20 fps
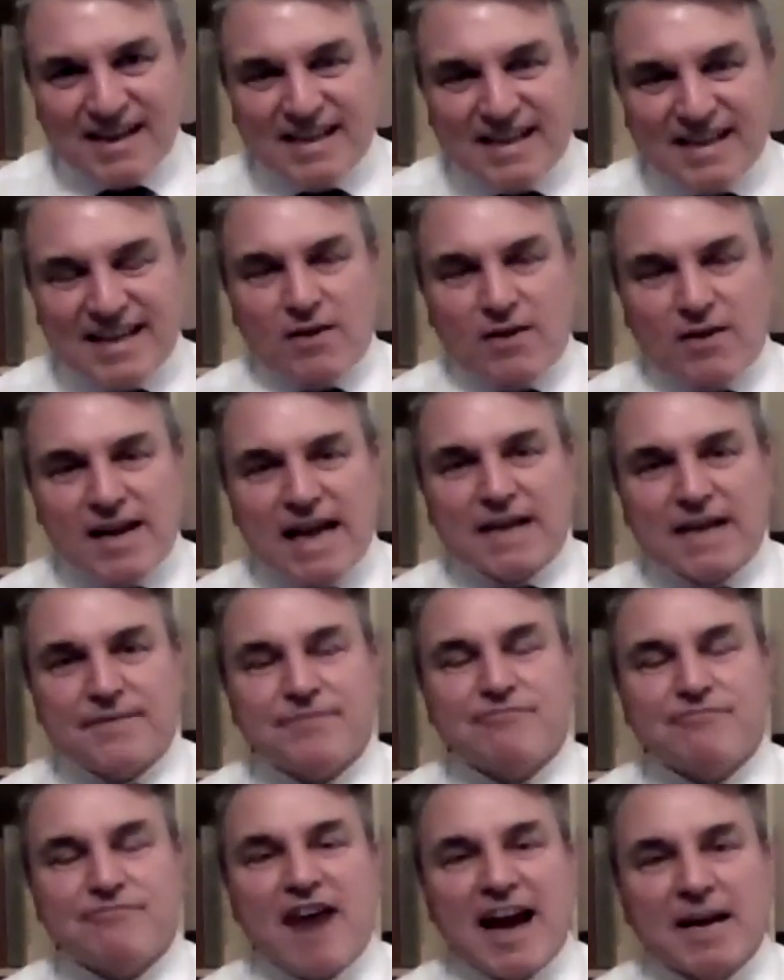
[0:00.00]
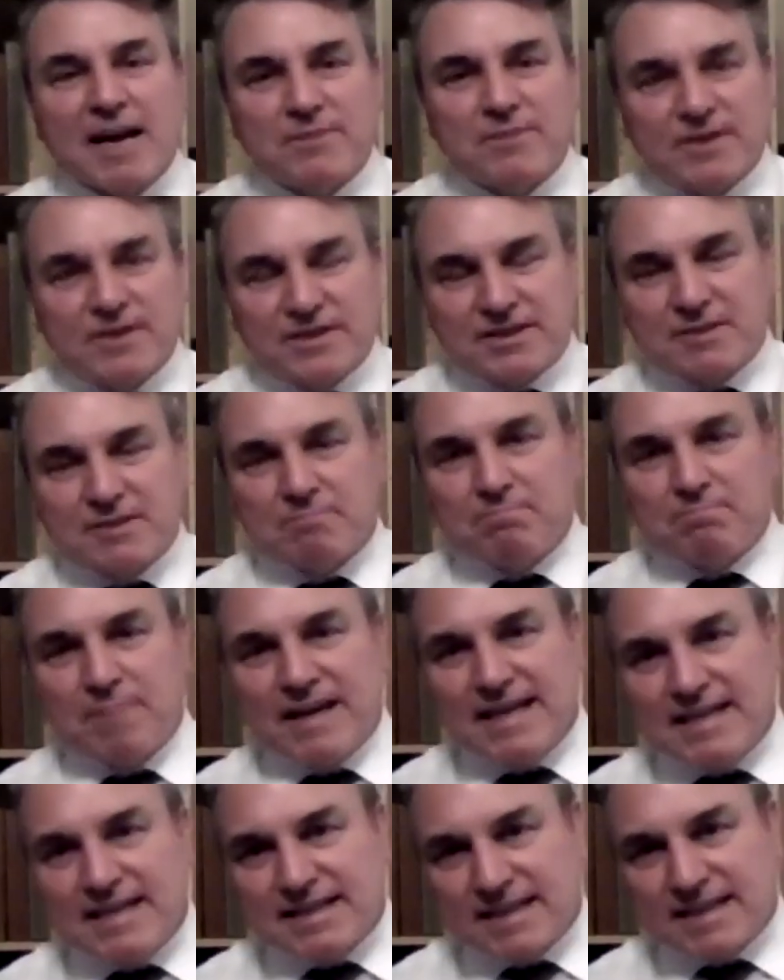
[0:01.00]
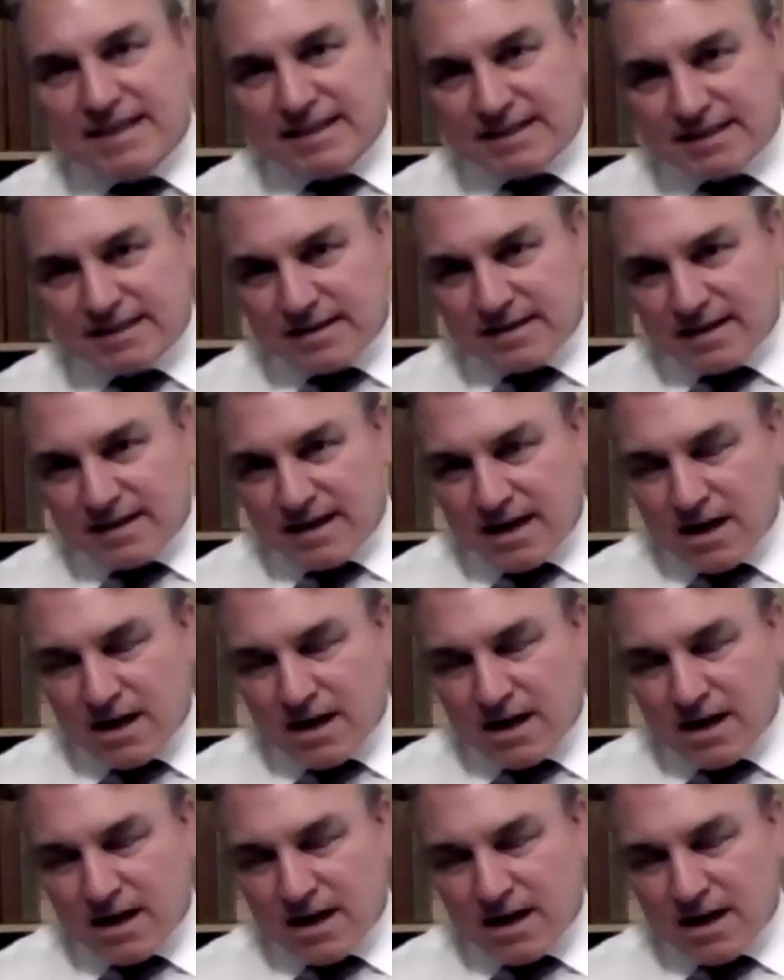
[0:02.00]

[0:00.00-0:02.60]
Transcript: And he only has fragments and pieces,